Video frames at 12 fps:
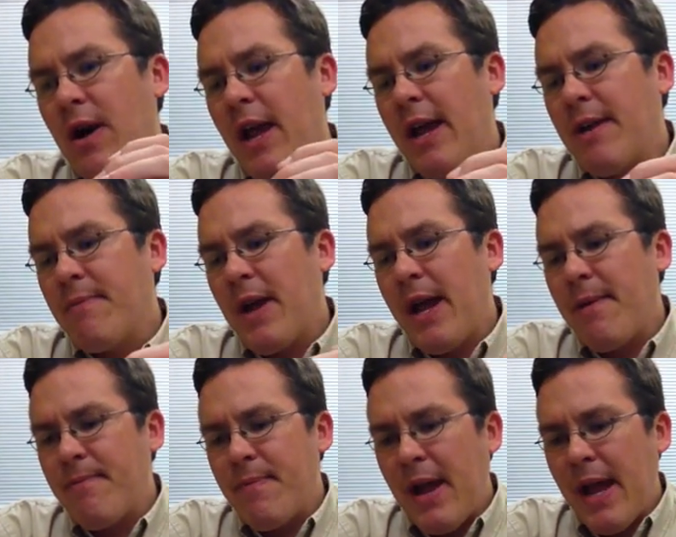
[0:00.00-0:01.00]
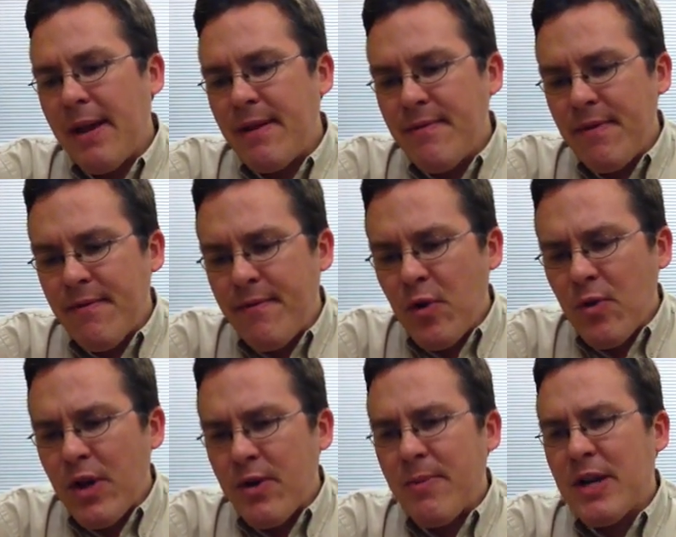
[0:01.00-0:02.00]

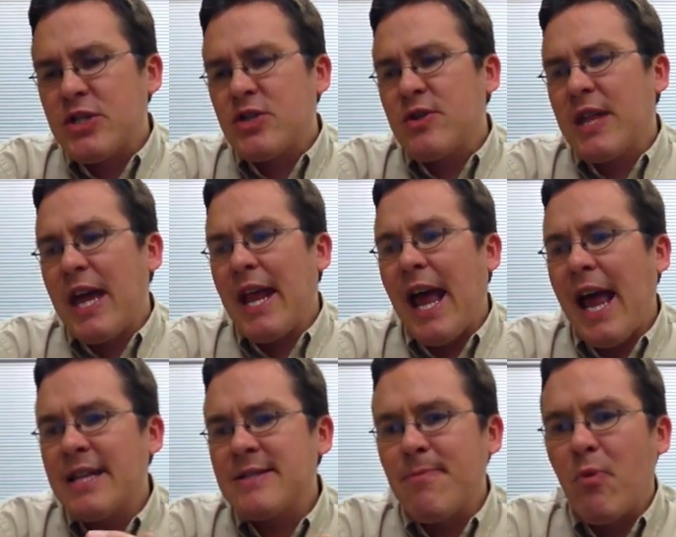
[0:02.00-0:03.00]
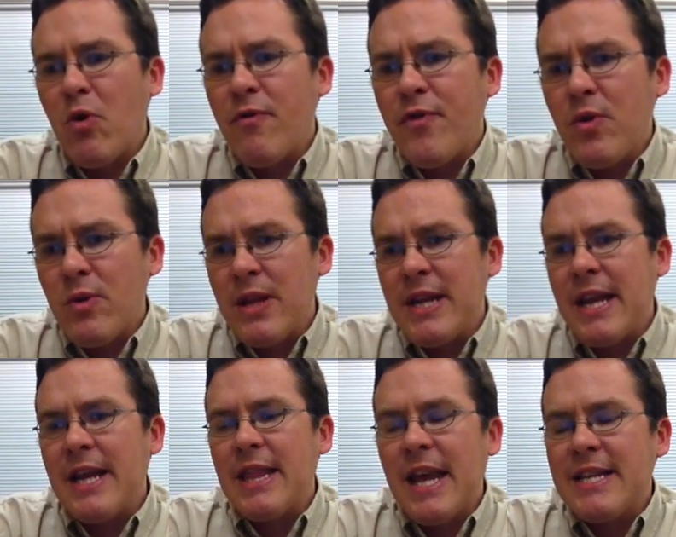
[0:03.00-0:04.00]
fuel-air mixture that has more fuel in
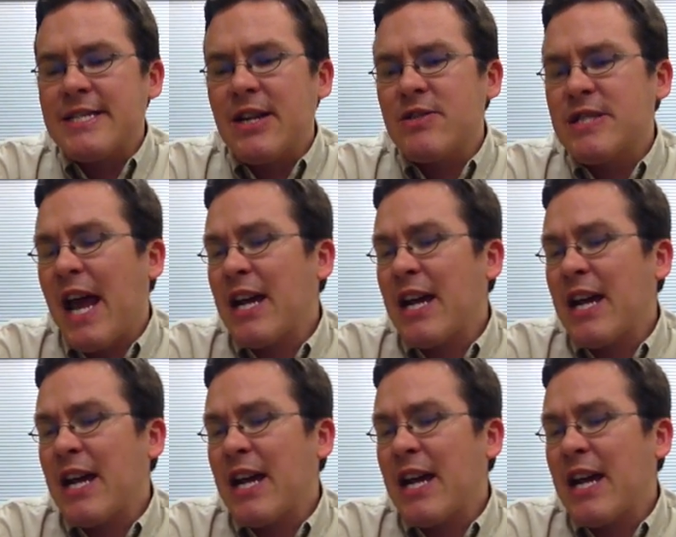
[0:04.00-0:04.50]
it and less air is